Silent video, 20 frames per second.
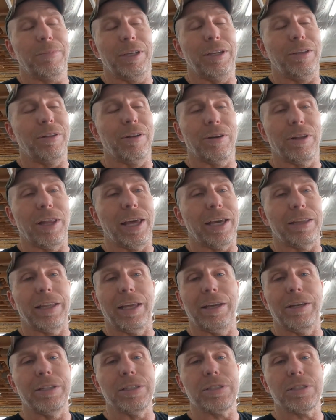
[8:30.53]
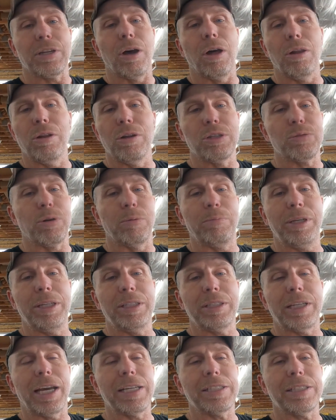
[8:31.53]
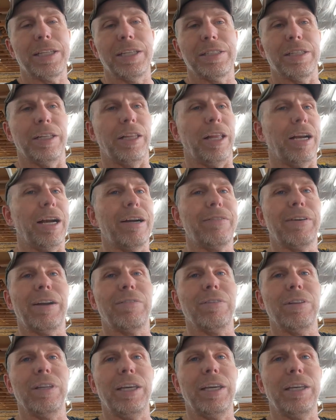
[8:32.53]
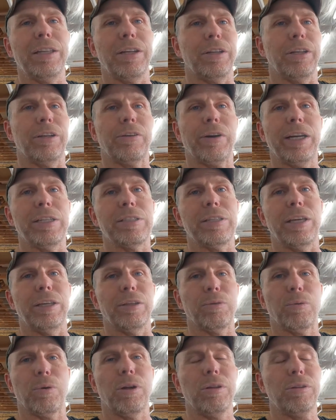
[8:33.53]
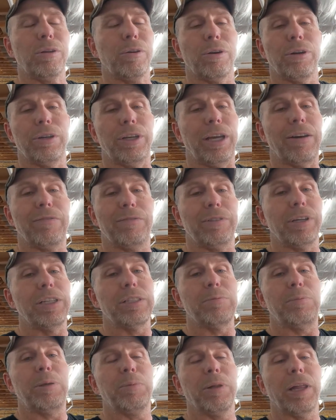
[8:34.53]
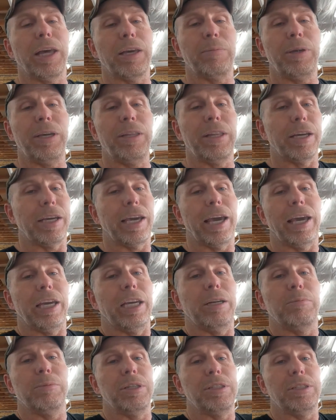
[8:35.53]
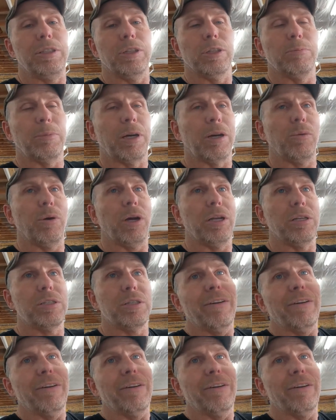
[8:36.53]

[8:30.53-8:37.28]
either like they install those one-piece gaskets and they never have a leak and they're the greatest thing in the world, or you have tons of people like me that can't get them to seal no matter what.